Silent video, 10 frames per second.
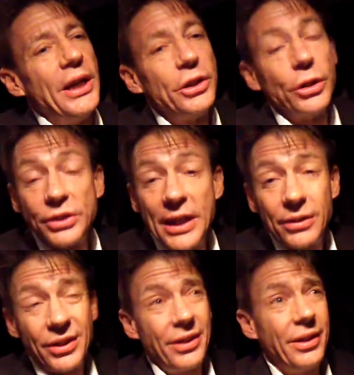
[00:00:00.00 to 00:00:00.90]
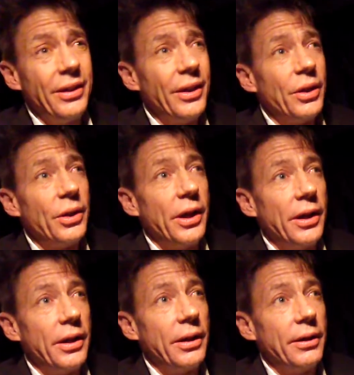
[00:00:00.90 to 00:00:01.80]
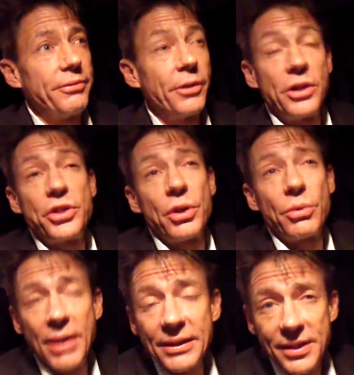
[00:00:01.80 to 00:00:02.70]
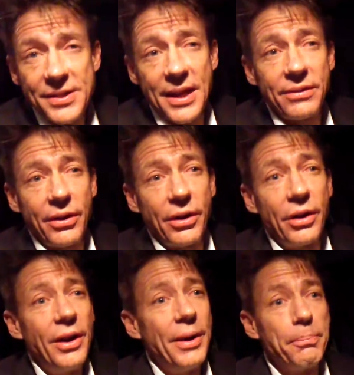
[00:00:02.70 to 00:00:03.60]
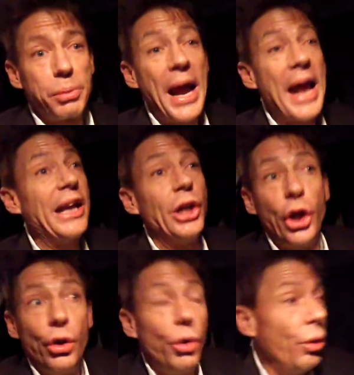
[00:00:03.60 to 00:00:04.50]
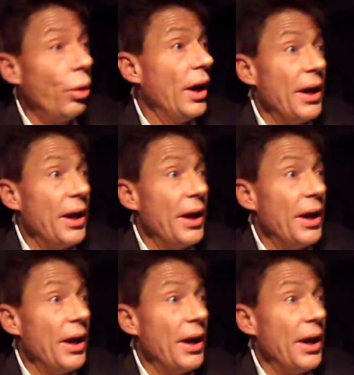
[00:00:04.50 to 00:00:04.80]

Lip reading: goes down to the furniture rent-a-center, brand new,